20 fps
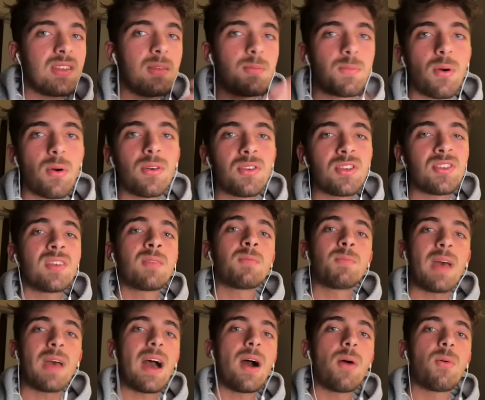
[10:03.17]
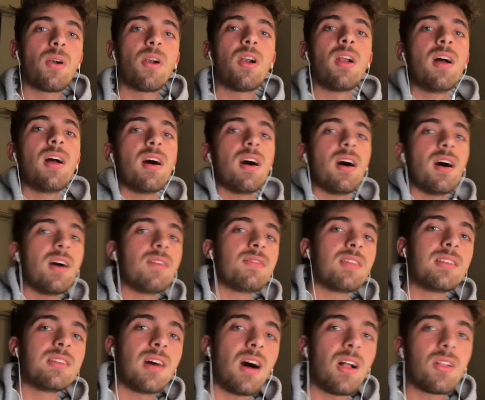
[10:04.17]
the purchasing power of
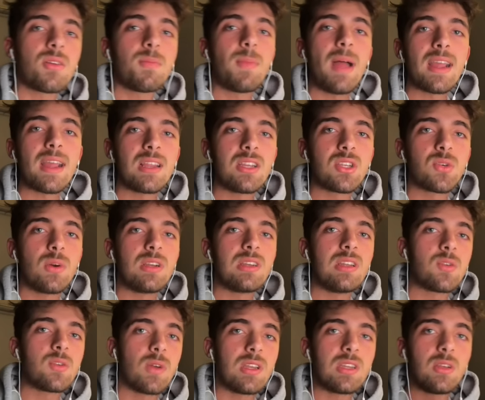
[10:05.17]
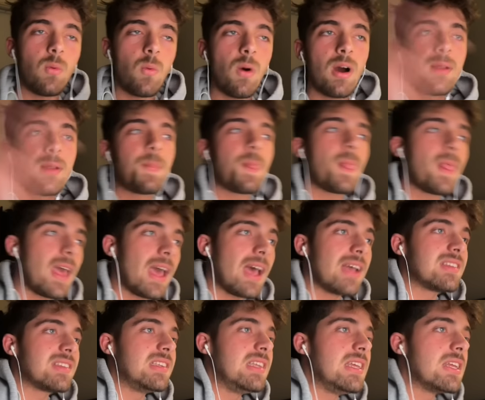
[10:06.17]
the dollar back in 2021
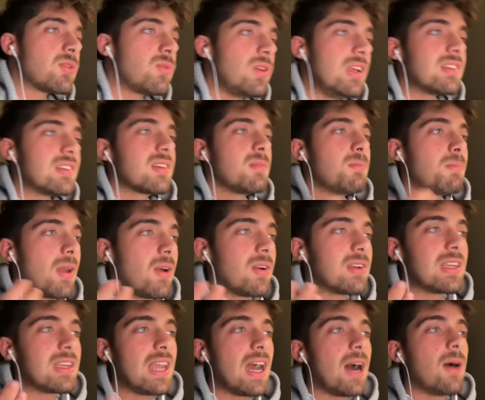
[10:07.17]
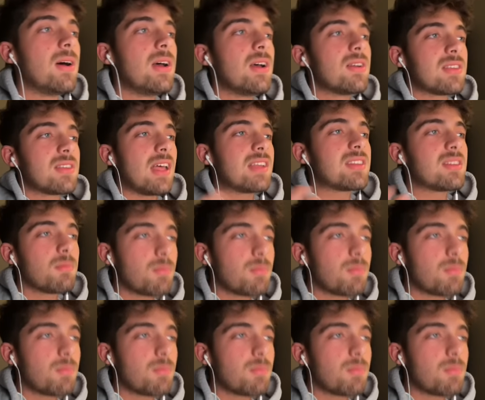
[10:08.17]
has decreased compared to now. So that's